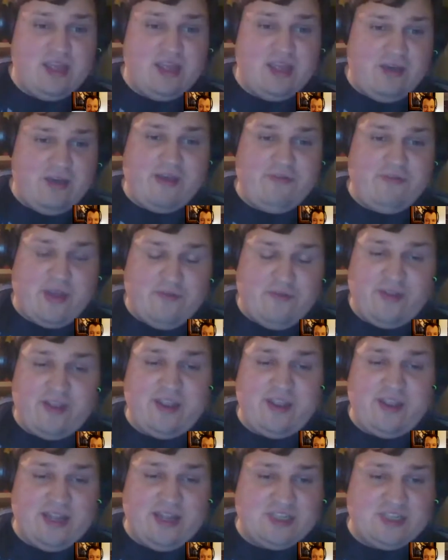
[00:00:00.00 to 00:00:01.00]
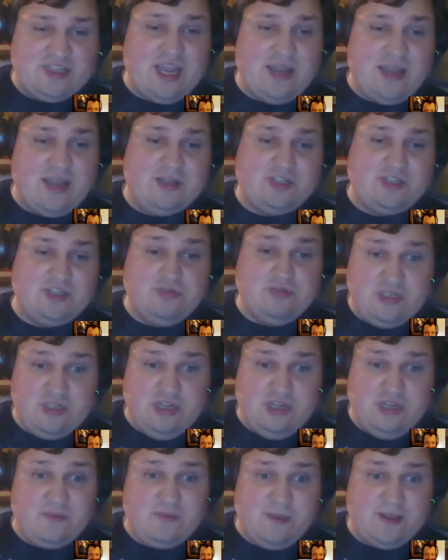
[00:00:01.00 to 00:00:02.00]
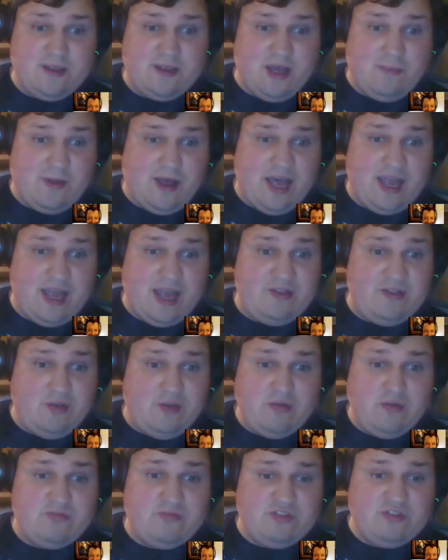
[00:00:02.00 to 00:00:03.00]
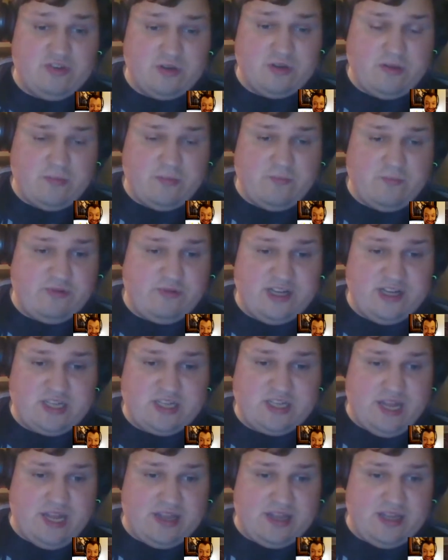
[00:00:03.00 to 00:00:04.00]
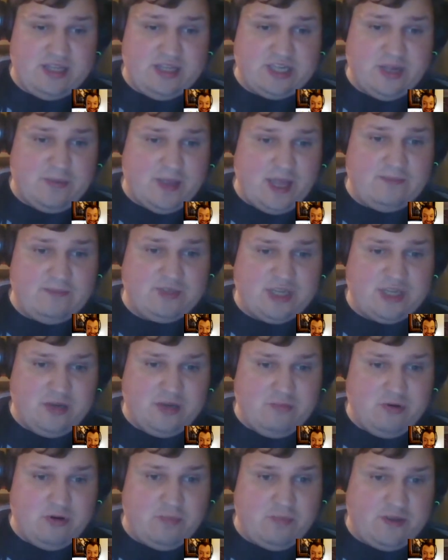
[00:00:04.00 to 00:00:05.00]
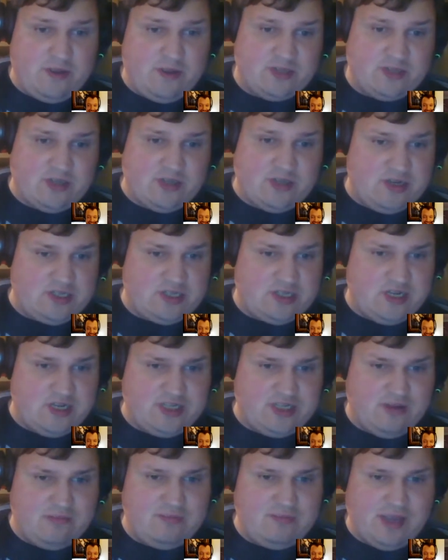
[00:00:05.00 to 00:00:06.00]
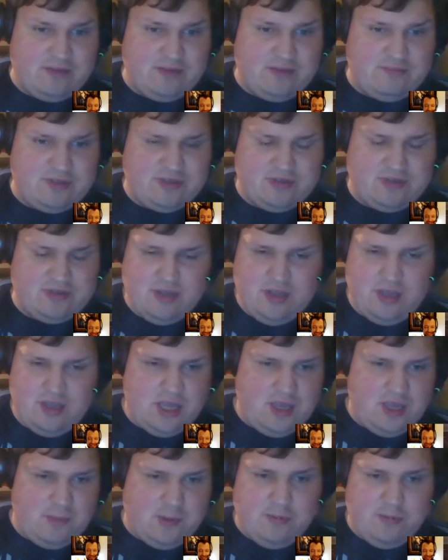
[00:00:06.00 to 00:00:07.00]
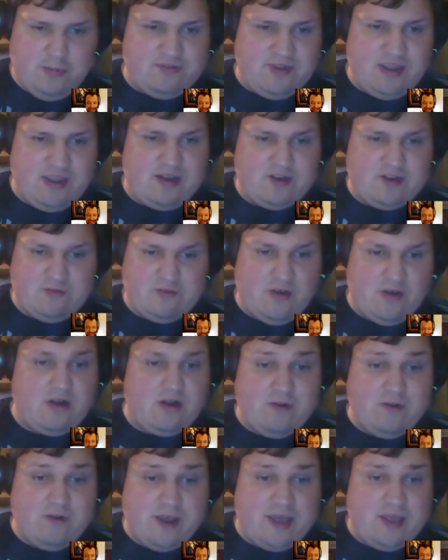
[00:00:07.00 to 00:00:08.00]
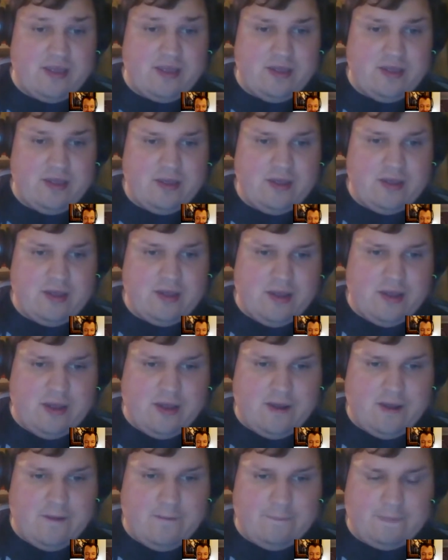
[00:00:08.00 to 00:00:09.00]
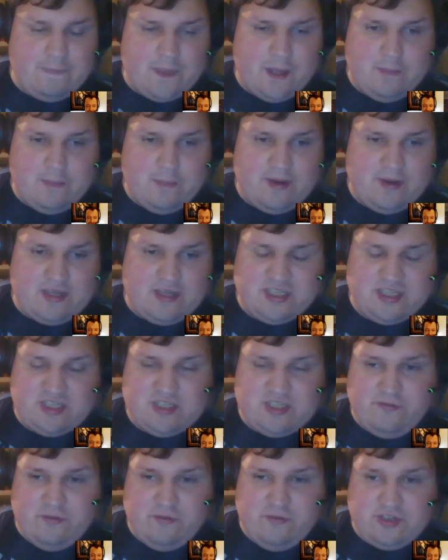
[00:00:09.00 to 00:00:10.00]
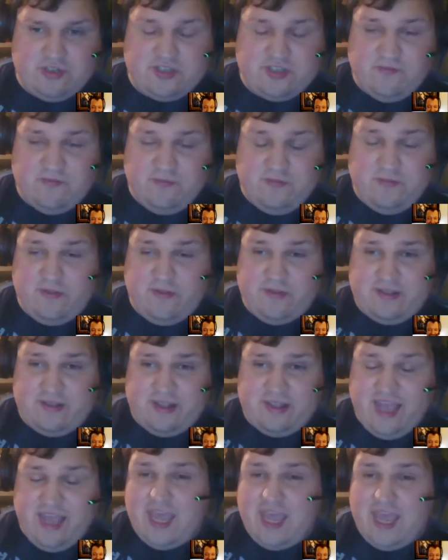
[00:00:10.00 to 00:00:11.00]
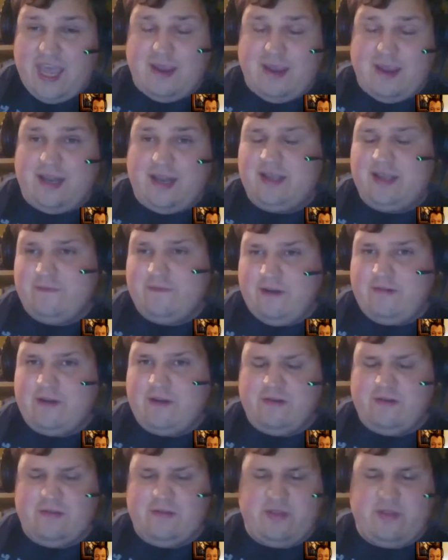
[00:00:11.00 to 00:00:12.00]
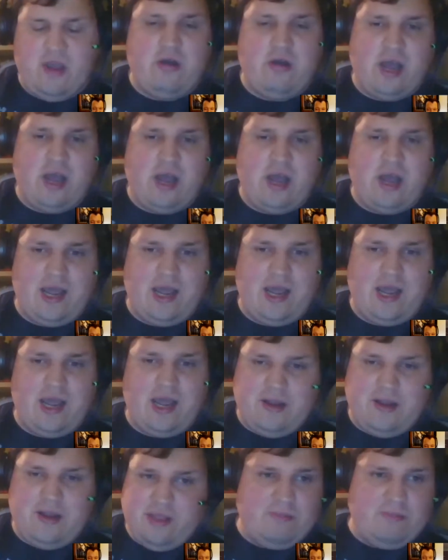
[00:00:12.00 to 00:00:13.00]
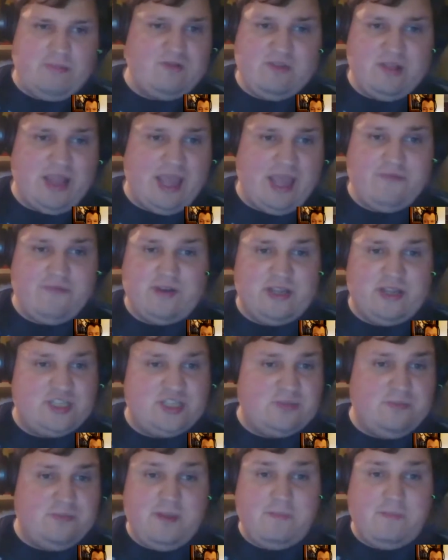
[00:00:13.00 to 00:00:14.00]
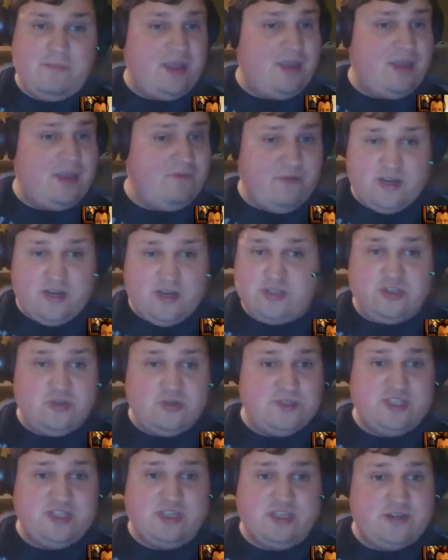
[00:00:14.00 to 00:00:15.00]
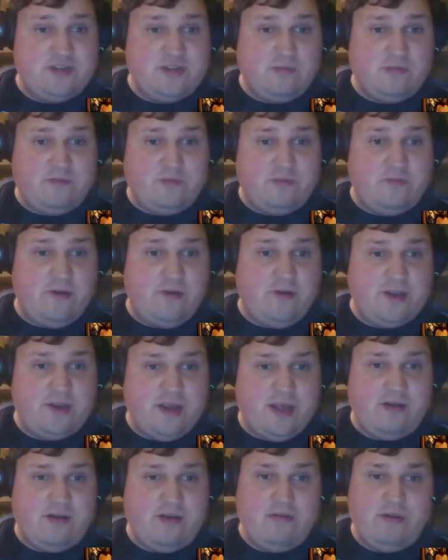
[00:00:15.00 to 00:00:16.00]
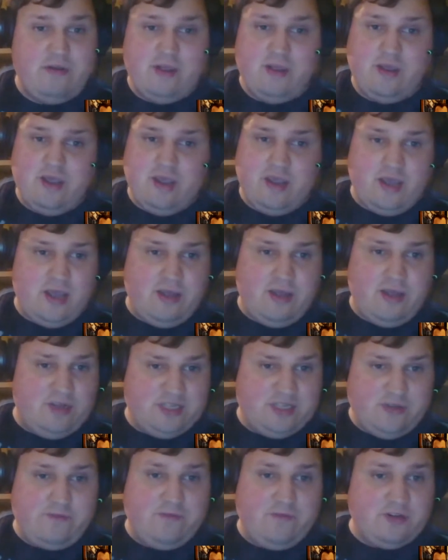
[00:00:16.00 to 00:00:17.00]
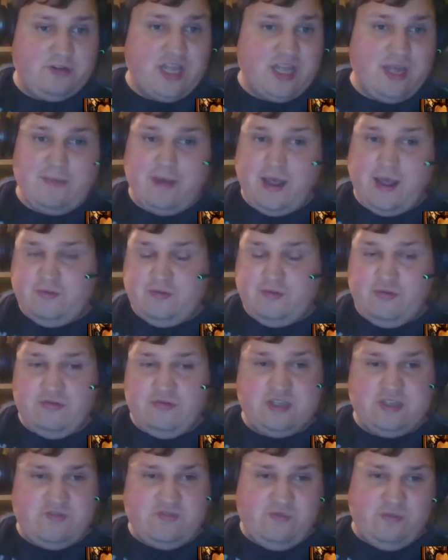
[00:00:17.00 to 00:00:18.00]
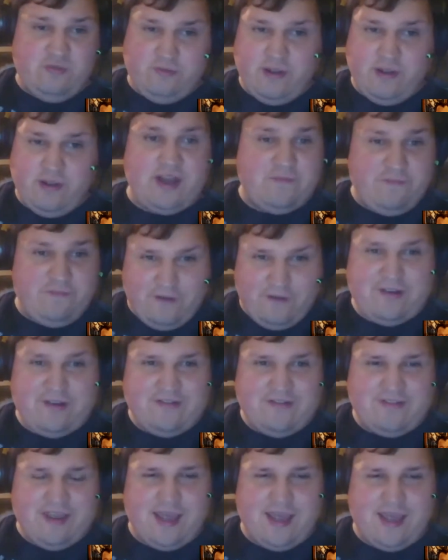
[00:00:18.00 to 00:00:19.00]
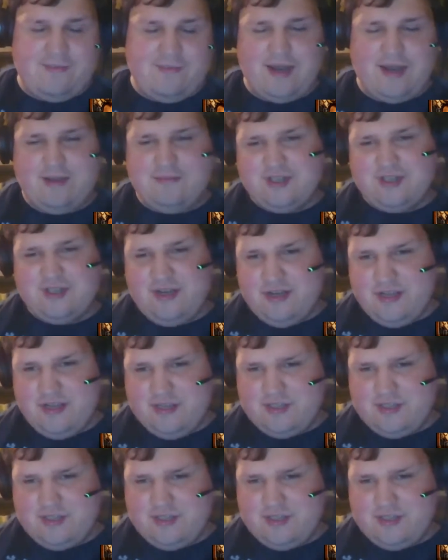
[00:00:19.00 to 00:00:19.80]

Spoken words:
I think it's a game that you need to pick up. I don't preach like eShop games anymore because honestly, sometimes people take it the wrong way. But this is the first game in like a very I'm not laughing. This is me being really super serious with you right now. This is the first time I'm doing this in a very long time, and I'm saying this.